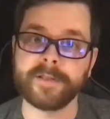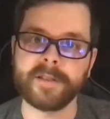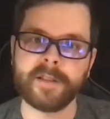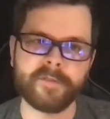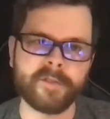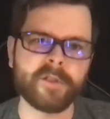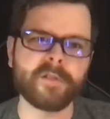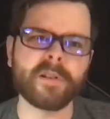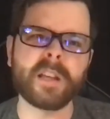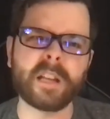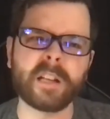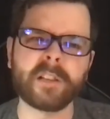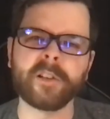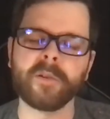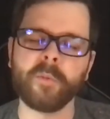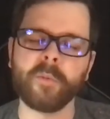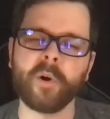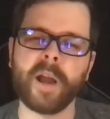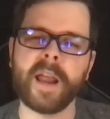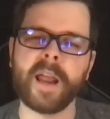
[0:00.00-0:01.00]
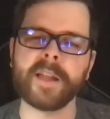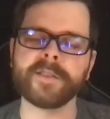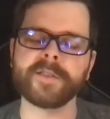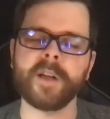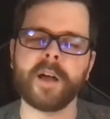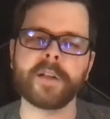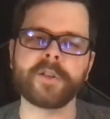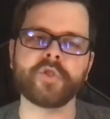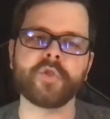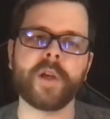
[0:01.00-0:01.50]
If you need a little more
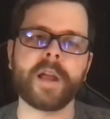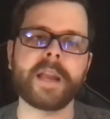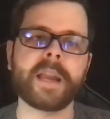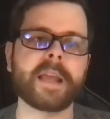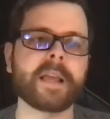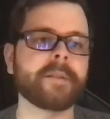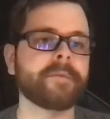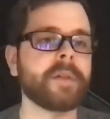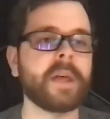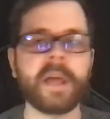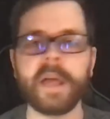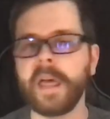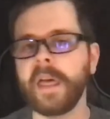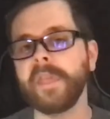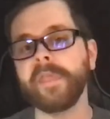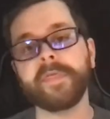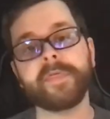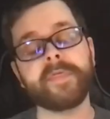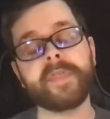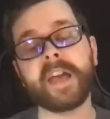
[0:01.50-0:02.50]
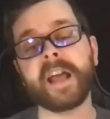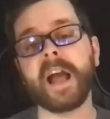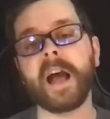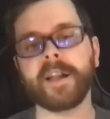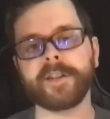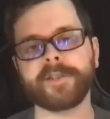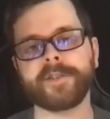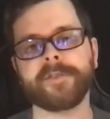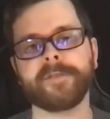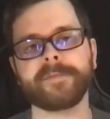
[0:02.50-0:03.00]
hands-on training, they
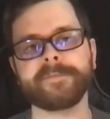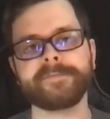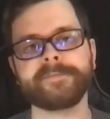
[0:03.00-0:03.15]
got you.